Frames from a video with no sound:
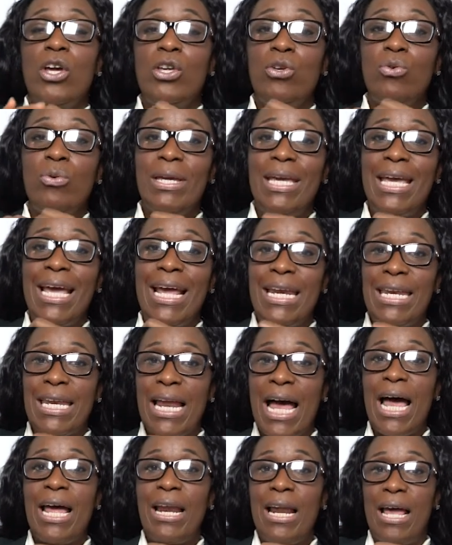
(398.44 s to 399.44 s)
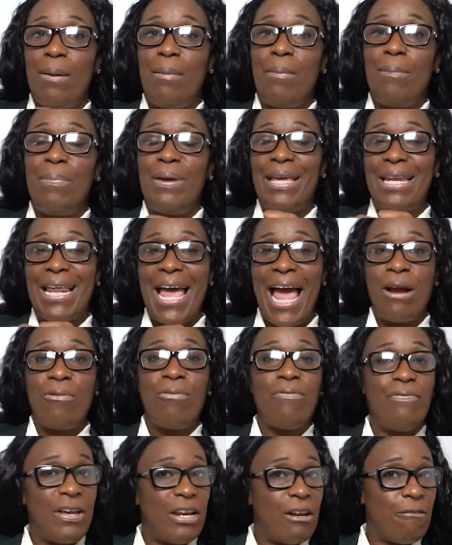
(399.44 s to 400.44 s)
You cannot be an
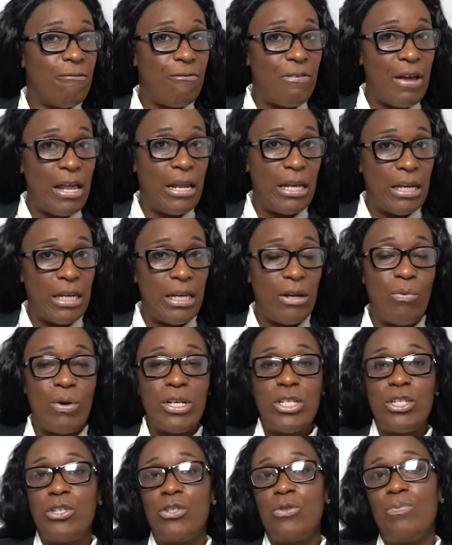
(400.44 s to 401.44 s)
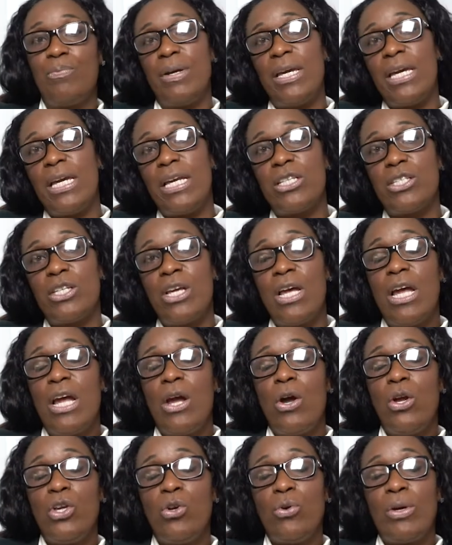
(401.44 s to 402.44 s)
aggravated felony, which means
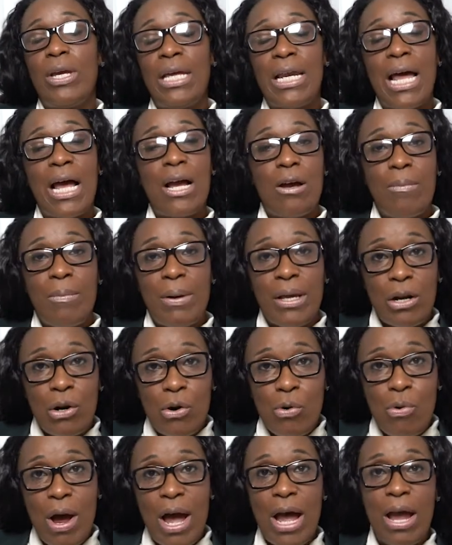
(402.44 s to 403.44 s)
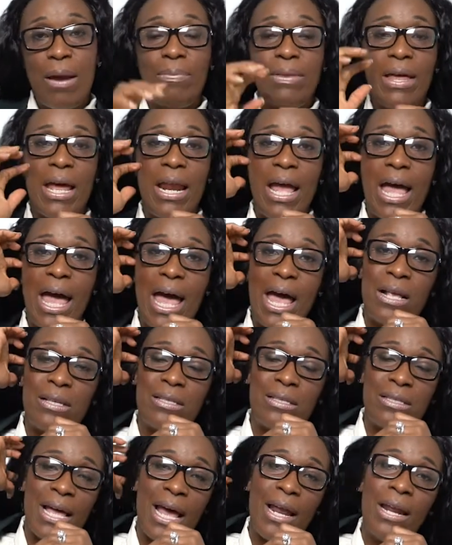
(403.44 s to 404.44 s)
you cannot commit a crime
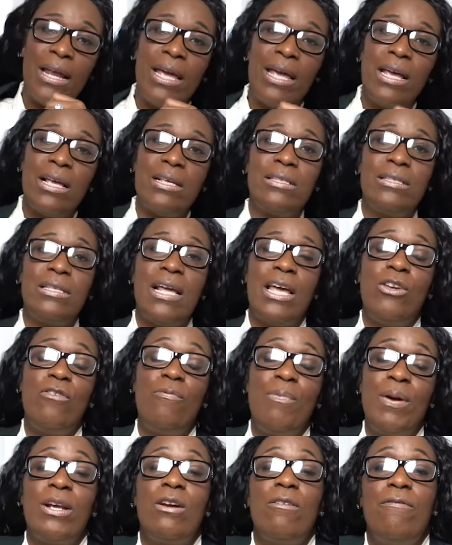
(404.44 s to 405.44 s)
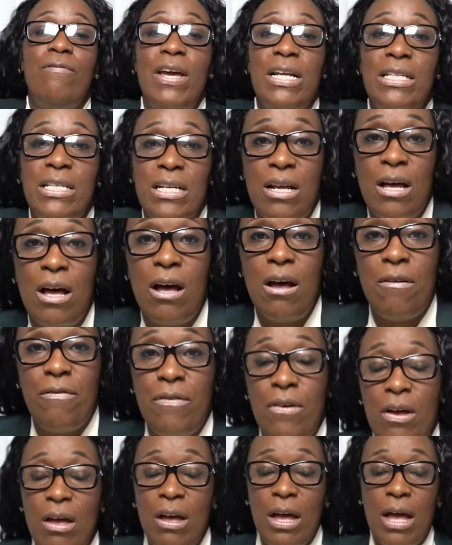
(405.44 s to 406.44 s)
that you've been convicted
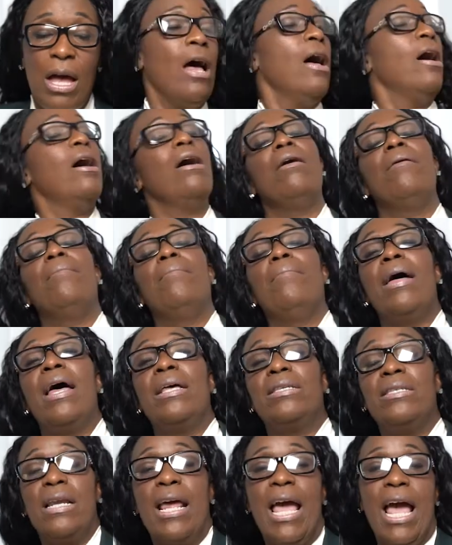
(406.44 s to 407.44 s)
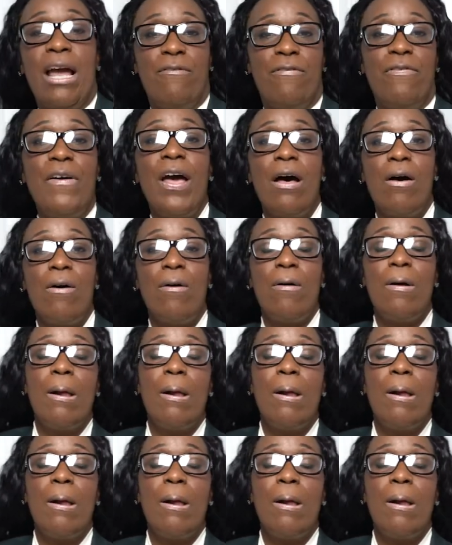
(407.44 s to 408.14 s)
of as an ag fel.